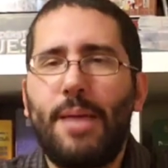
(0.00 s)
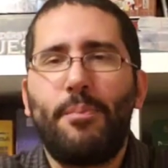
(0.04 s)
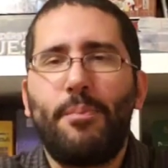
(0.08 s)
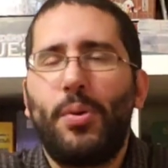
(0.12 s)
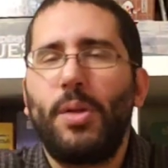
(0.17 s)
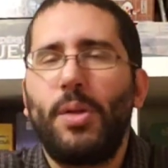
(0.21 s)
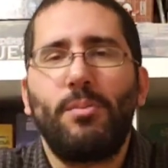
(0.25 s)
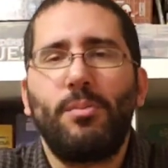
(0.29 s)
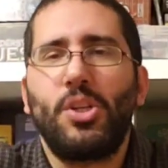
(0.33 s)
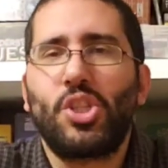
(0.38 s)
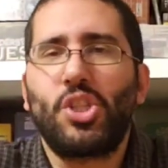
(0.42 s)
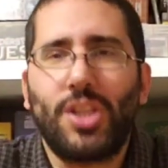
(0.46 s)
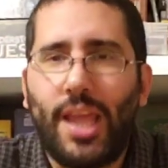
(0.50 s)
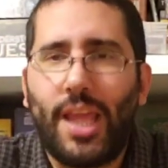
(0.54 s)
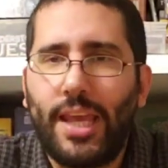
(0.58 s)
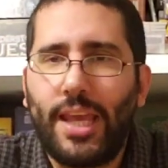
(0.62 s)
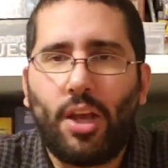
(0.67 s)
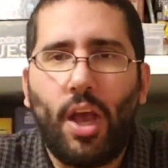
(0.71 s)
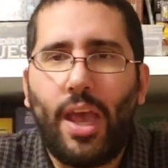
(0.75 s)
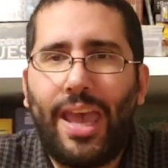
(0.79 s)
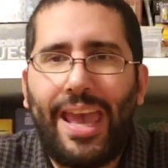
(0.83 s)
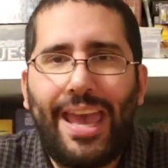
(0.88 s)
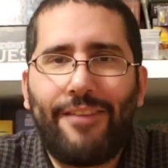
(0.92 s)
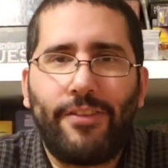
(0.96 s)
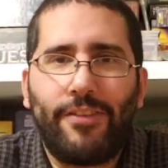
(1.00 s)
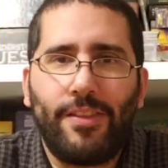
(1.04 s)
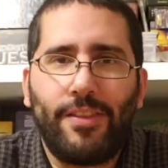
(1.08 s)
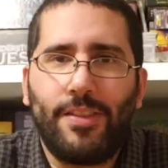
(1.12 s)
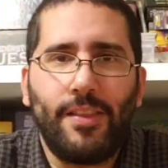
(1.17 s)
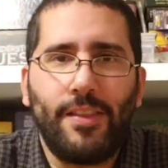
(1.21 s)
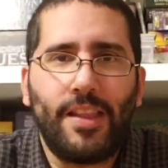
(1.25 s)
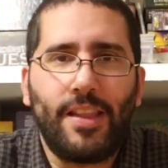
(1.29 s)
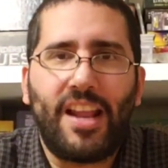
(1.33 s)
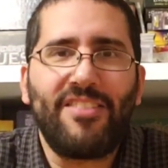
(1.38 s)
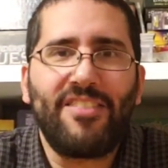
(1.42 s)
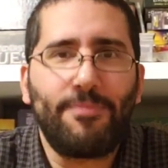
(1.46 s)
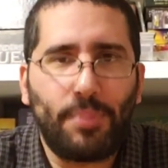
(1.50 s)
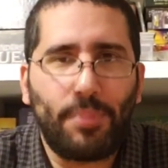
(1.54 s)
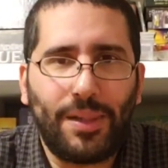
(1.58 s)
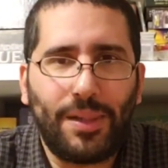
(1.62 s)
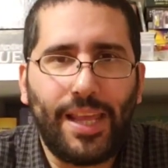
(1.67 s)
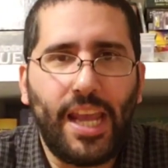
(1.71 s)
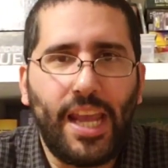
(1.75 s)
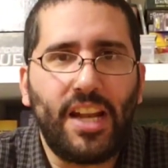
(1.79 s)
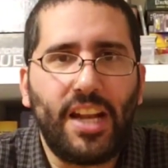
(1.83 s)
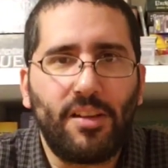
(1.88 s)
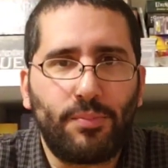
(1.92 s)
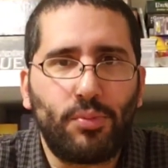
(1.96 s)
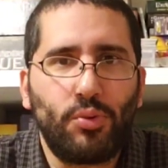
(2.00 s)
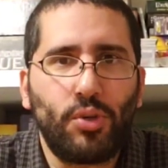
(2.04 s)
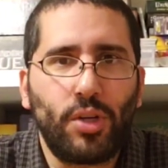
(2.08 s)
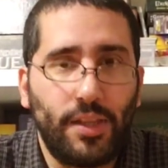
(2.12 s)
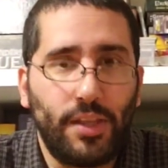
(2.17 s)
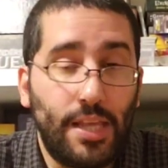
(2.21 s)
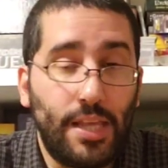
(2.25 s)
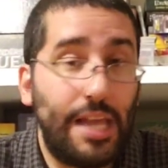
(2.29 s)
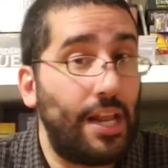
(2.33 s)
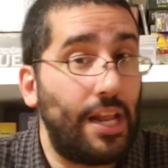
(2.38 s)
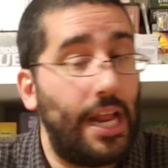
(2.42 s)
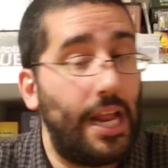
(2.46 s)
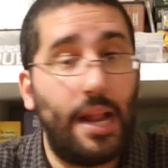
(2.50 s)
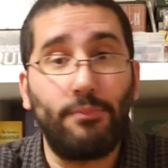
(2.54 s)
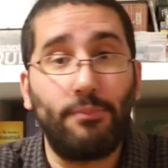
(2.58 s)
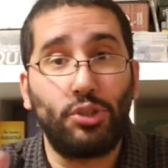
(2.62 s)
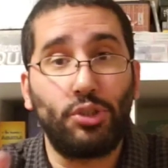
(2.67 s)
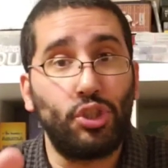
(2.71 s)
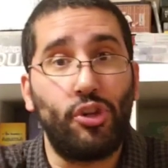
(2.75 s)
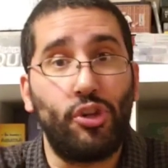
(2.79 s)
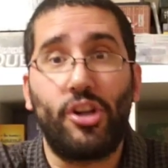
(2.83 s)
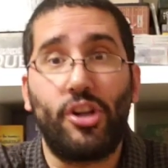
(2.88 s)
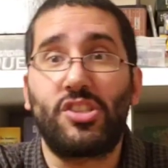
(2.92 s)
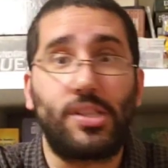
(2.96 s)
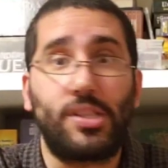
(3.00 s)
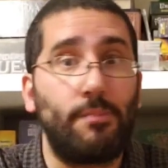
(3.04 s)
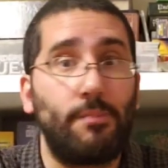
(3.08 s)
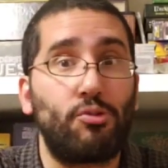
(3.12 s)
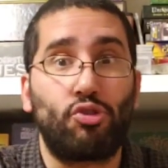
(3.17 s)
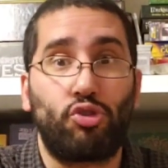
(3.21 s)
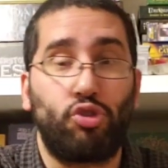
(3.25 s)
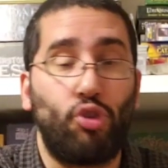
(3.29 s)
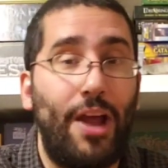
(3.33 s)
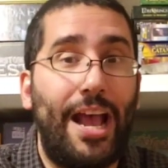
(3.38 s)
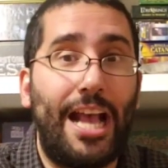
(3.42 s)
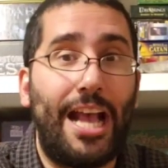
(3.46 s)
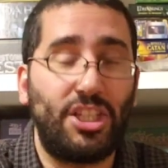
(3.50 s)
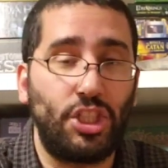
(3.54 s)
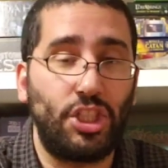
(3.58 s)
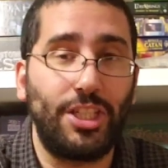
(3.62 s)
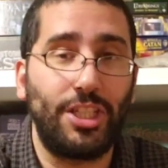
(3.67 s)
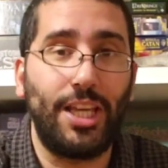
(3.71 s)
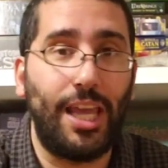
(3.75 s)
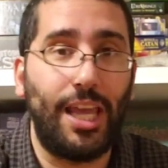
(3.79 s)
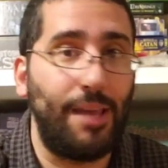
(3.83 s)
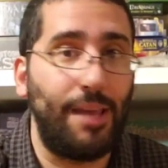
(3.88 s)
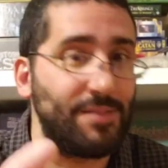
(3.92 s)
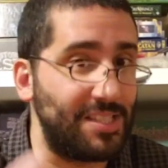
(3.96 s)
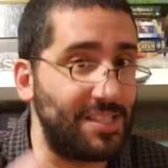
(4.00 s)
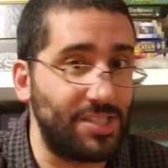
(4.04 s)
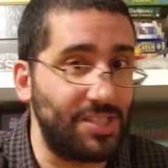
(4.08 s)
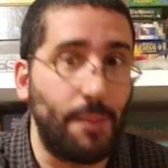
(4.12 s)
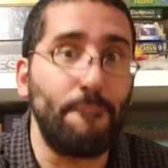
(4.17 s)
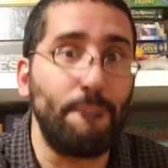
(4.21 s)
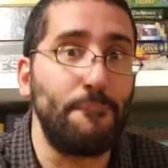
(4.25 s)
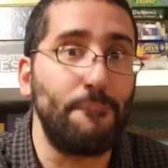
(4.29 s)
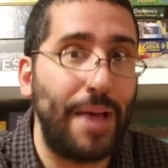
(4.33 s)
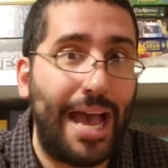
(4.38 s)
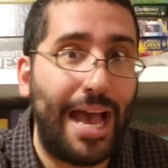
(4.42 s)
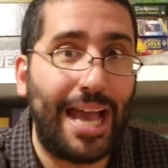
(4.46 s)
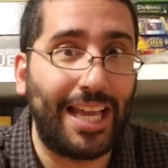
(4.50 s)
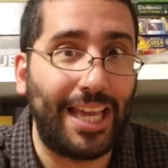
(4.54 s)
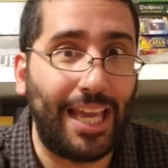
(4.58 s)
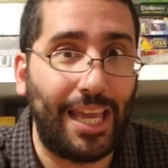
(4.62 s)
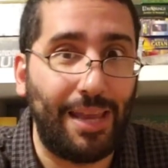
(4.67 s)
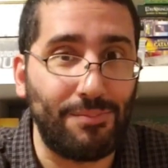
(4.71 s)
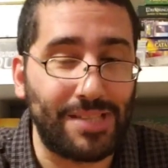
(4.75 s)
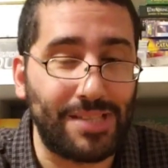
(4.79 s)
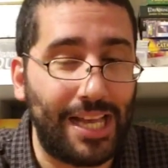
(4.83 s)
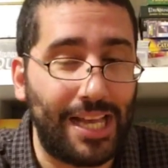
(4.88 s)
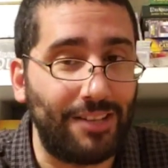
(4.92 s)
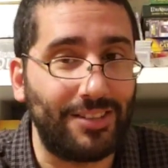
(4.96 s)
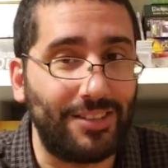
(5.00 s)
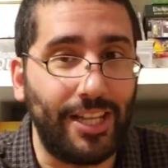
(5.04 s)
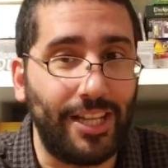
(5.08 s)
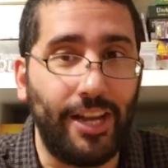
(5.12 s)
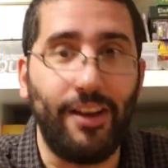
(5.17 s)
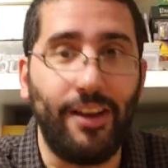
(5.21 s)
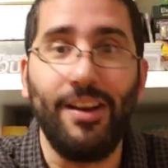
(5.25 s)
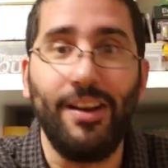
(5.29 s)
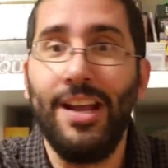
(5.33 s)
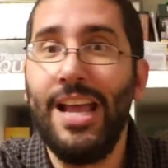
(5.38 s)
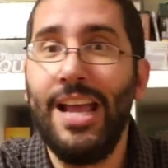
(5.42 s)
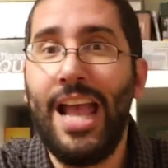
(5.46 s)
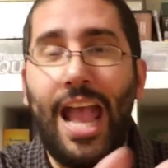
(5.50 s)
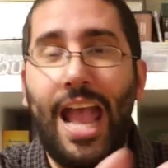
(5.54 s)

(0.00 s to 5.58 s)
I pretty much like everything that I've played of Bruno Cathala. And I'm sure there's some trashy games and some bad games out there.